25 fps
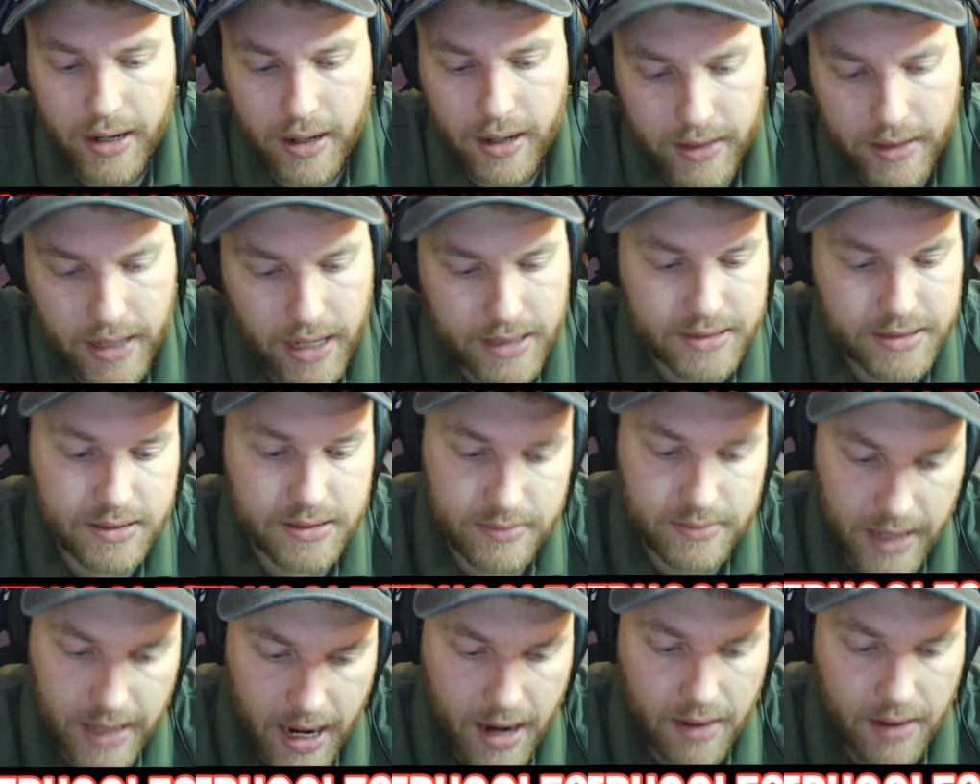Yes.
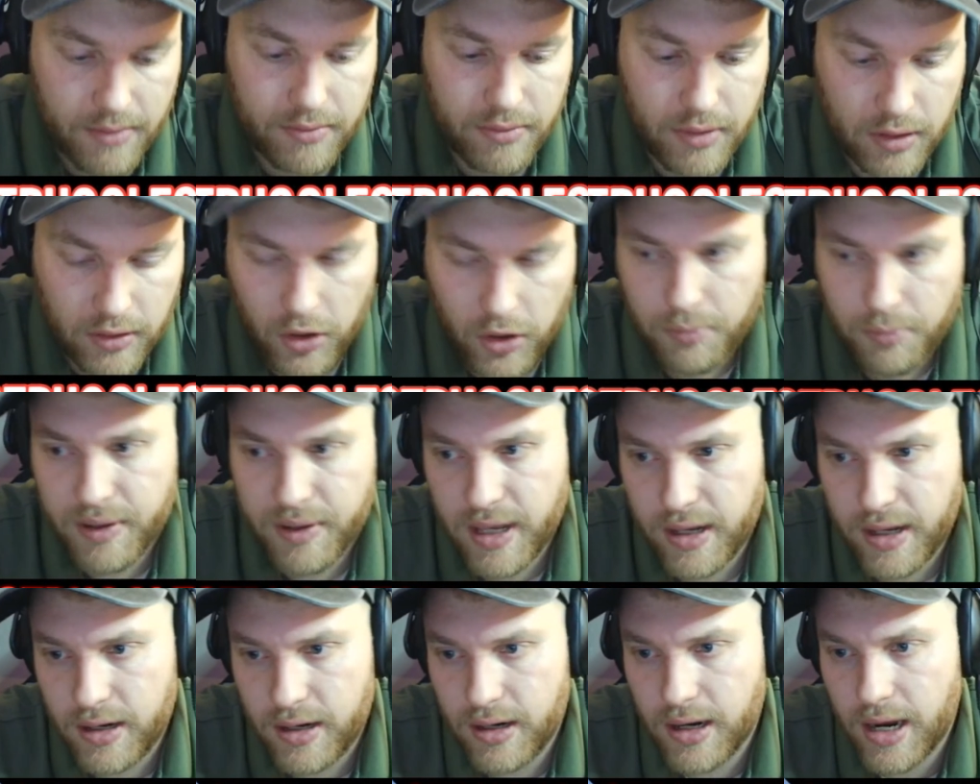Yeah, a little
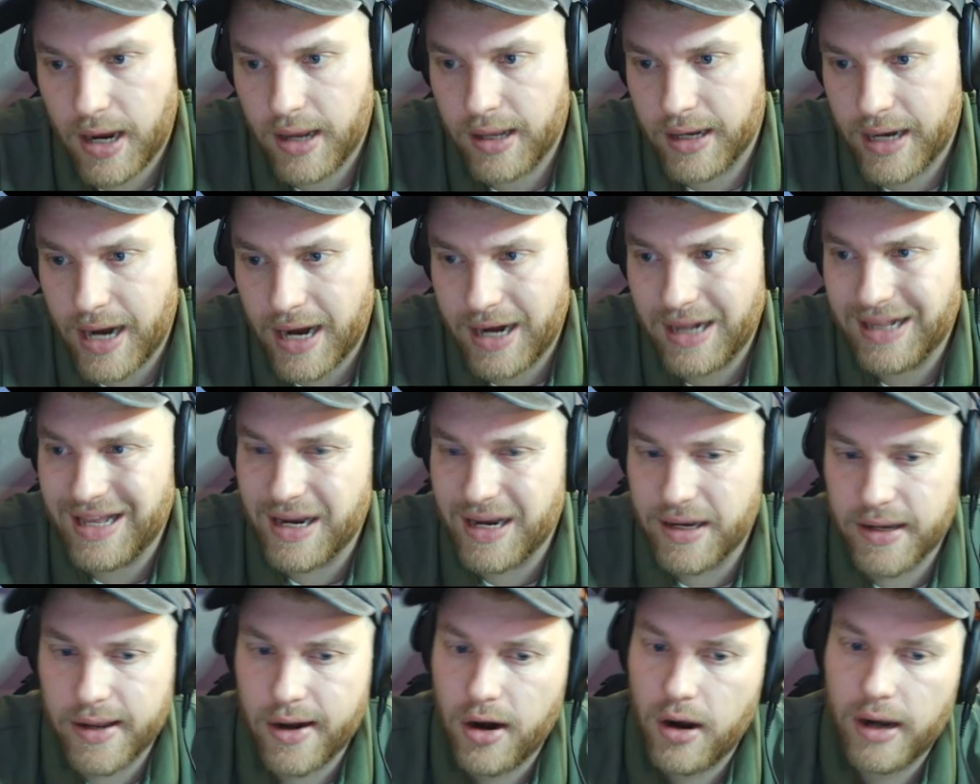bit. I
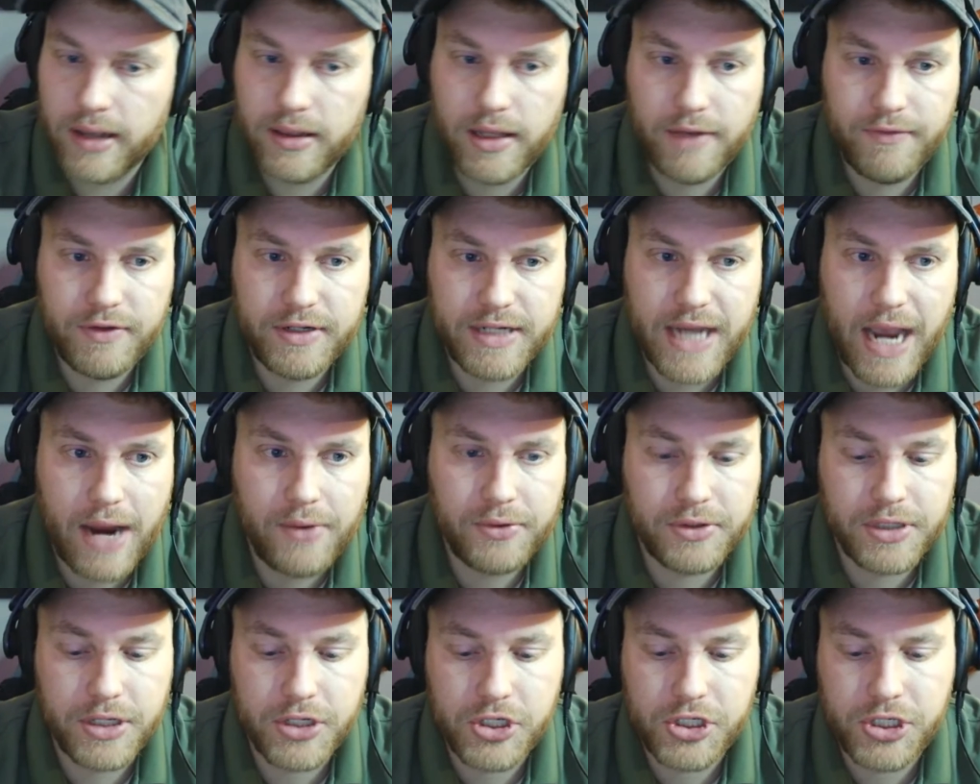live and die
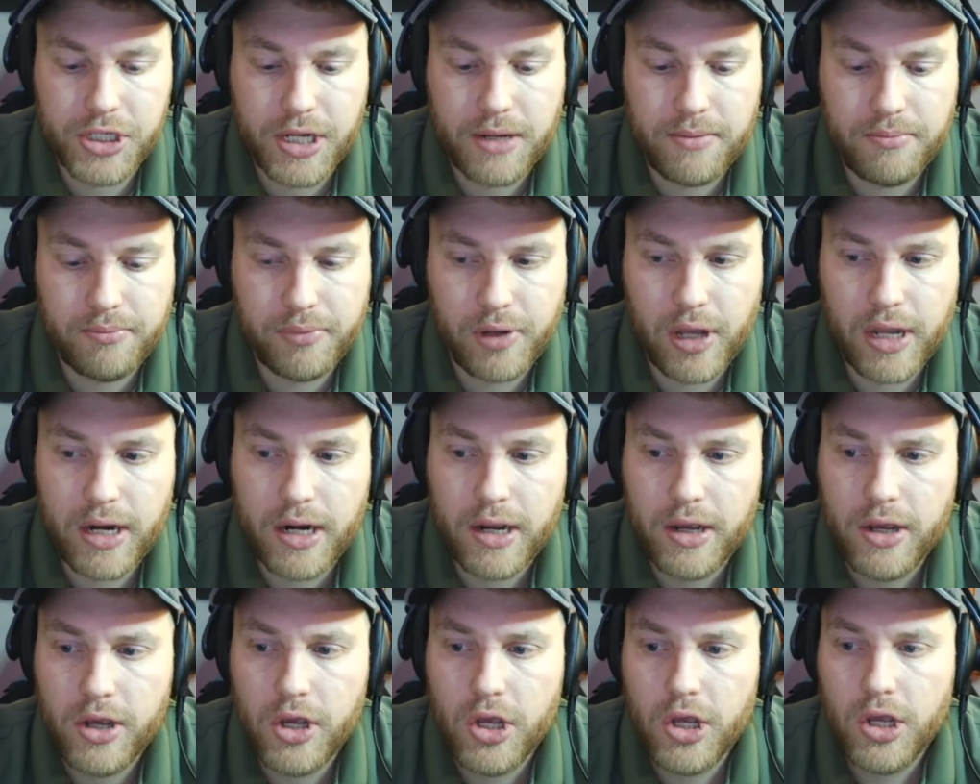with this shit. But,
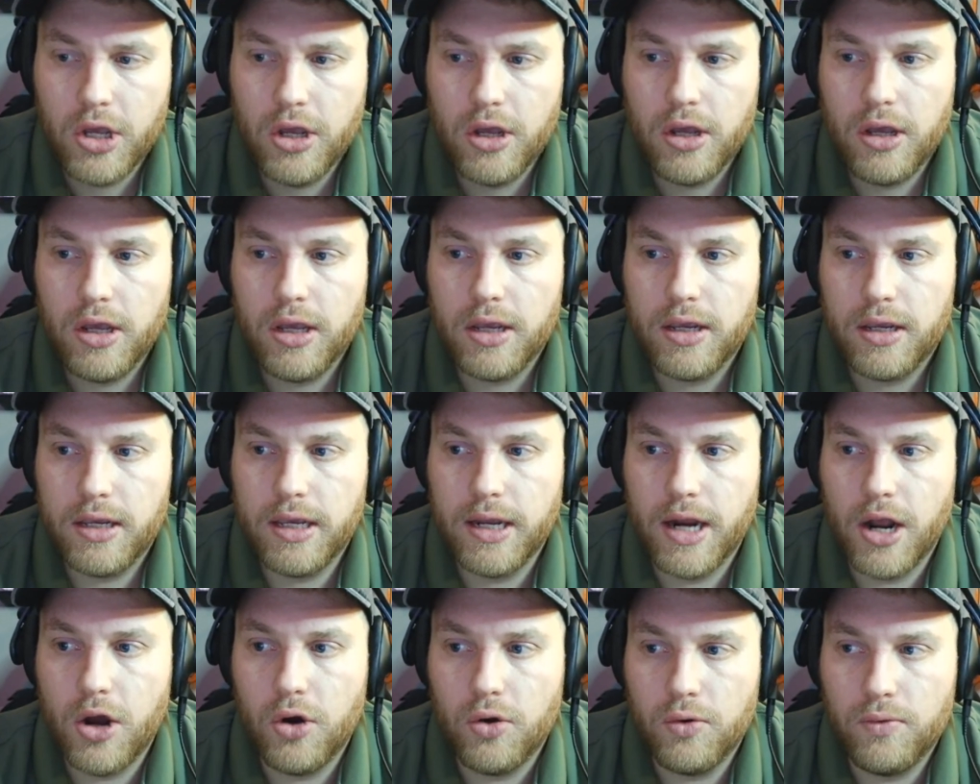
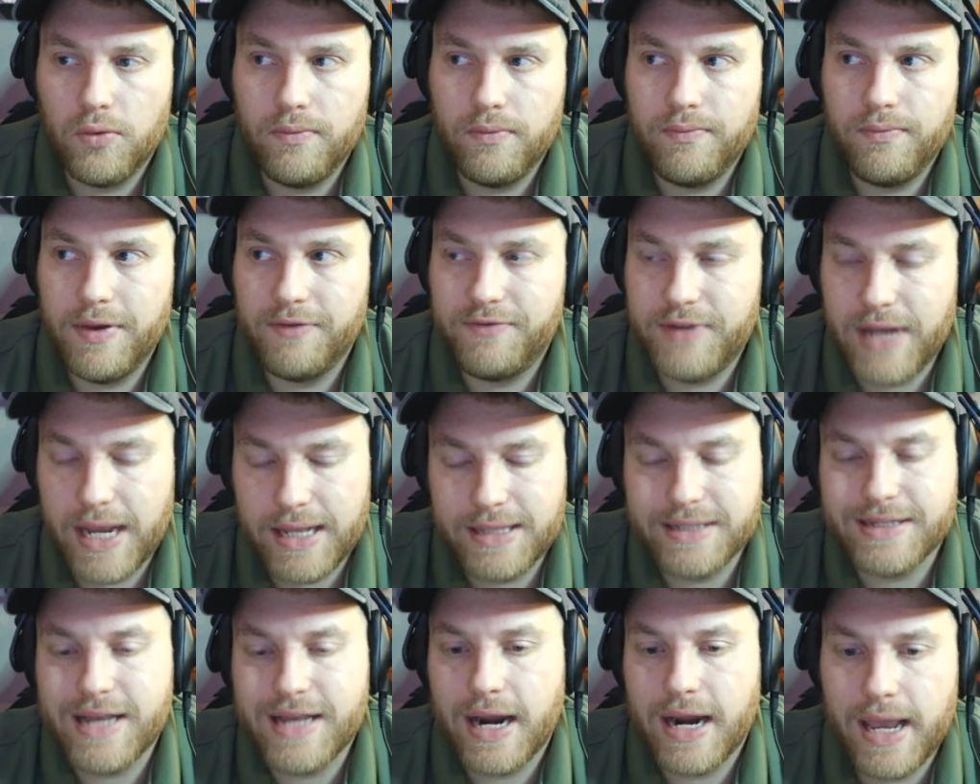if
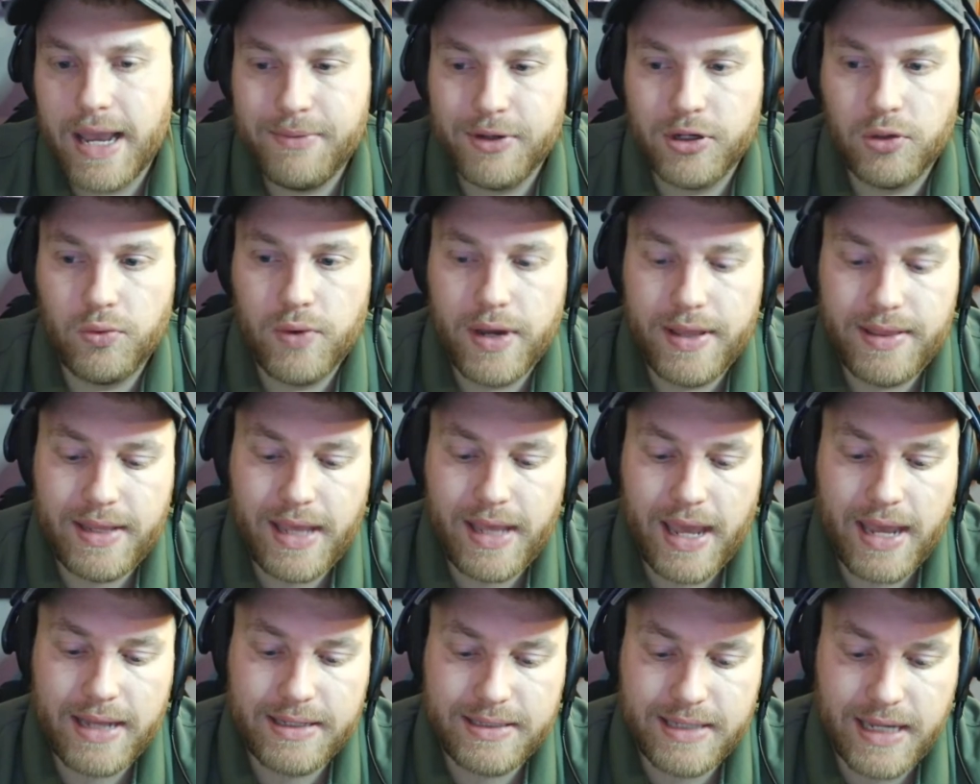Dayton's not able to win the
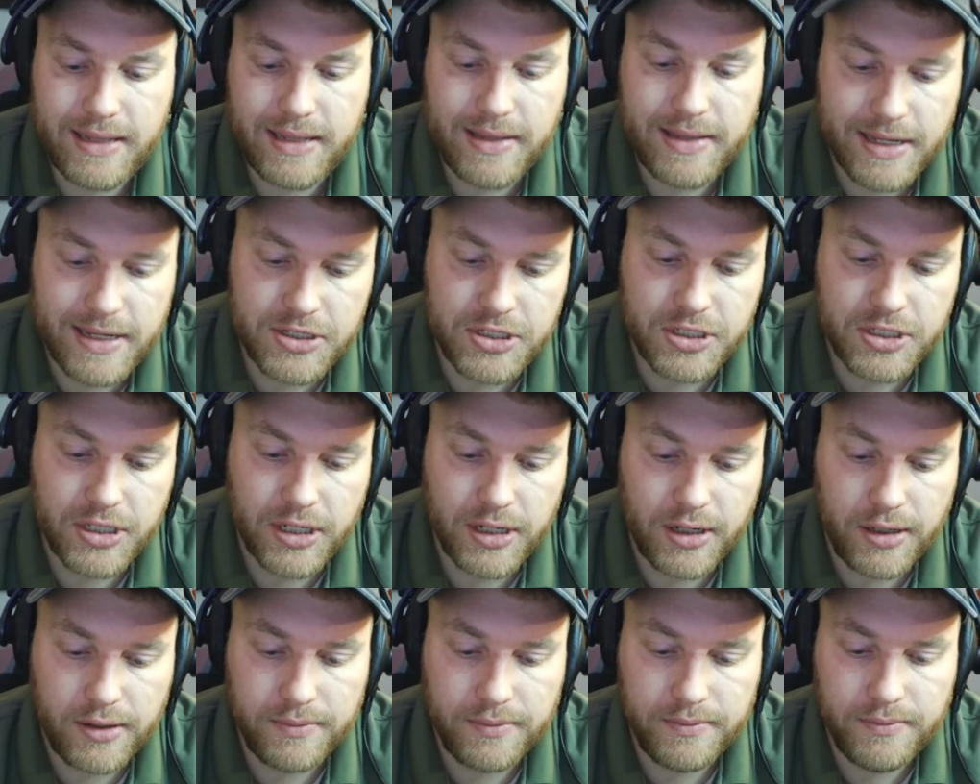A10 this
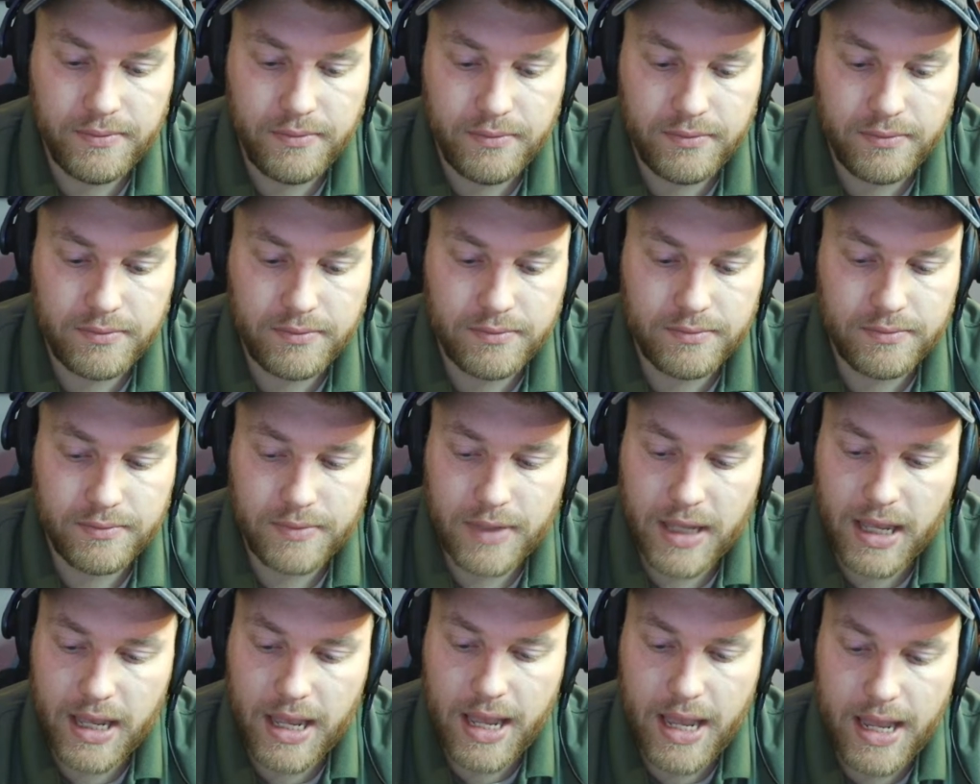year,
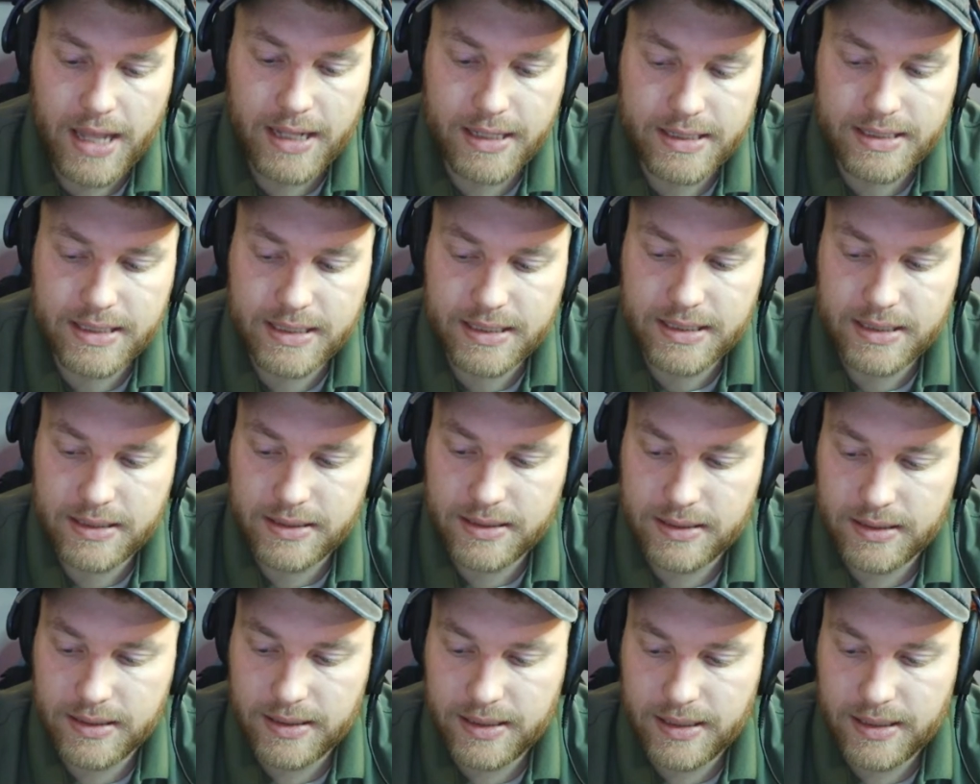it's